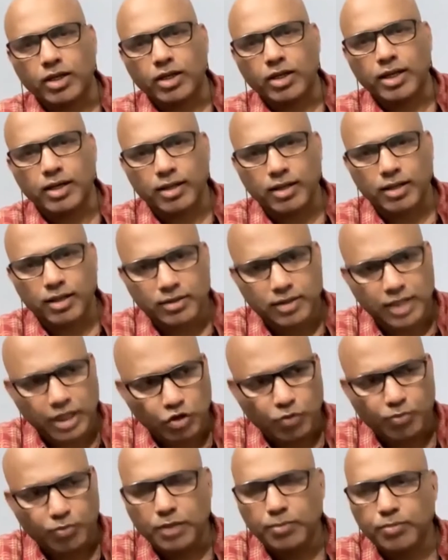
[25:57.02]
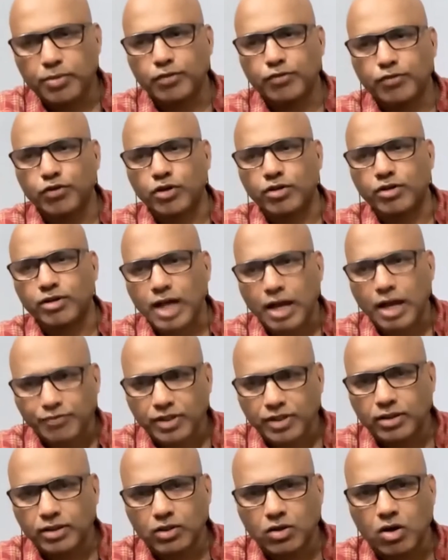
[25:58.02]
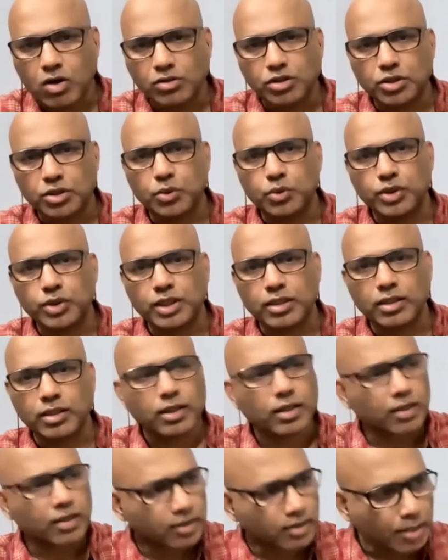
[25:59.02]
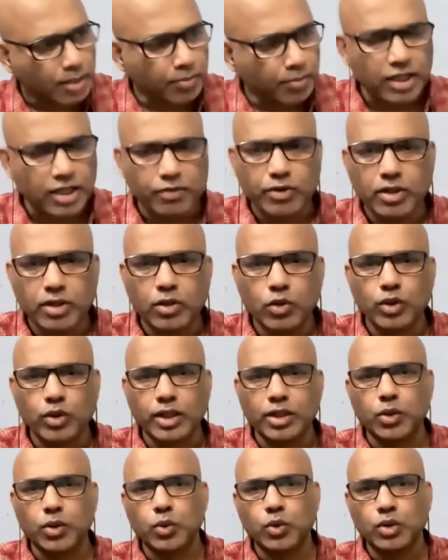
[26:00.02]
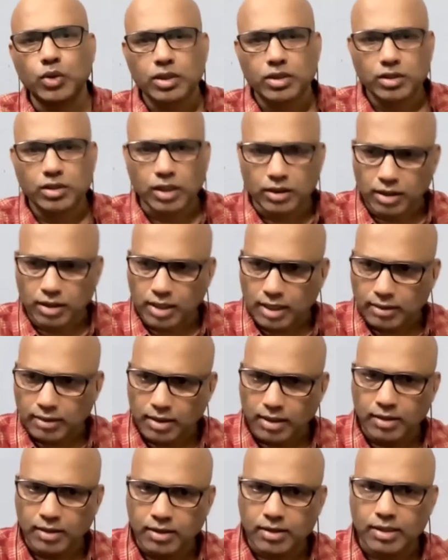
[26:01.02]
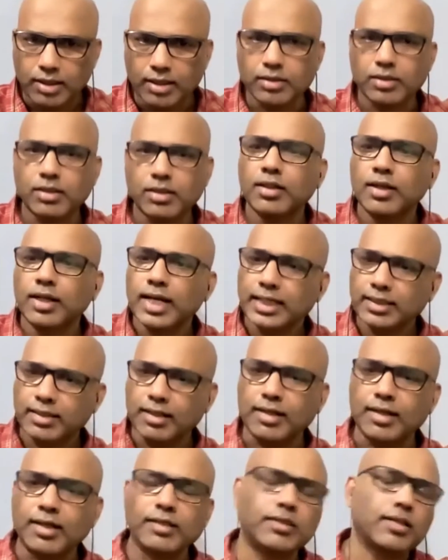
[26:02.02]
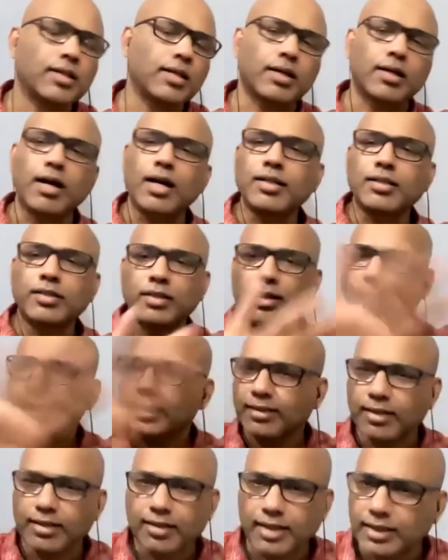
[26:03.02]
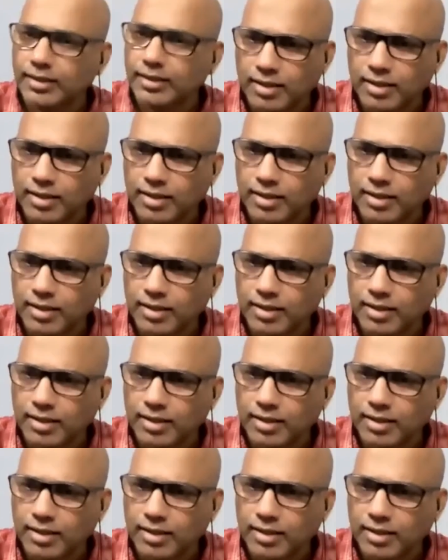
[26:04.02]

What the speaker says: a set of people for drafting the constitution. Somebody will look into certain other interests, etc., culture, etc.,